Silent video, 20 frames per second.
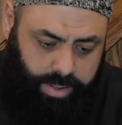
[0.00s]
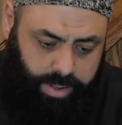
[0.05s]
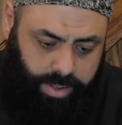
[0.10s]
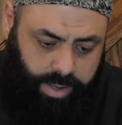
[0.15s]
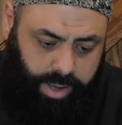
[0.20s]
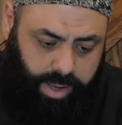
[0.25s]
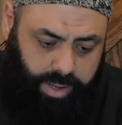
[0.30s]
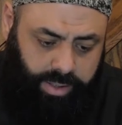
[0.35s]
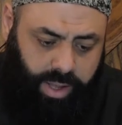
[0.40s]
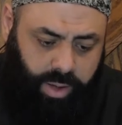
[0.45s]

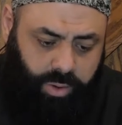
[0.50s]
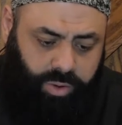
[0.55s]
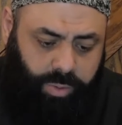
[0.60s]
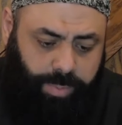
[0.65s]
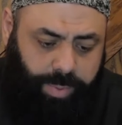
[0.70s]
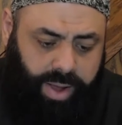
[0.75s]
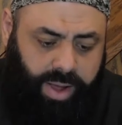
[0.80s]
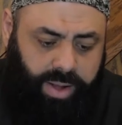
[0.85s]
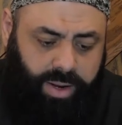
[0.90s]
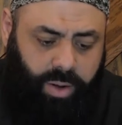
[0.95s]
Allah
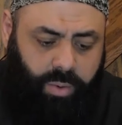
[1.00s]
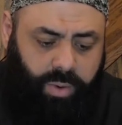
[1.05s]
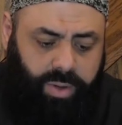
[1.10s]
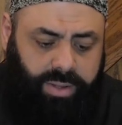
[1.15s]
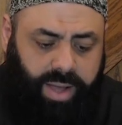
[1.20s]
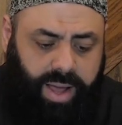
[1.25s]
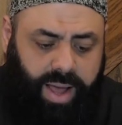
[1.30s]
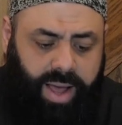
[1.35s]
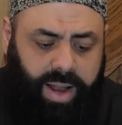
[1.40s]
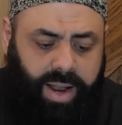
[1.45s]
subhanahu wa
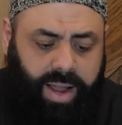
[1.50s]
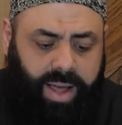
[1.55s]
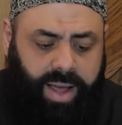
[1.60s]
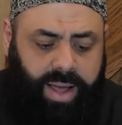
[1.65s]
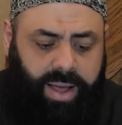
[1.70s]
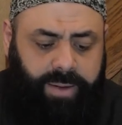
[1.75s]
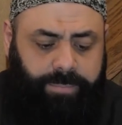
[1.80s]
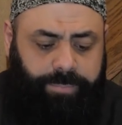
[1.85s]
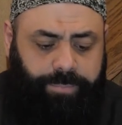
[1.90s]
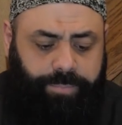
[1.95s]

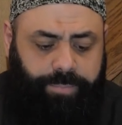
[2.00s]
ta'ala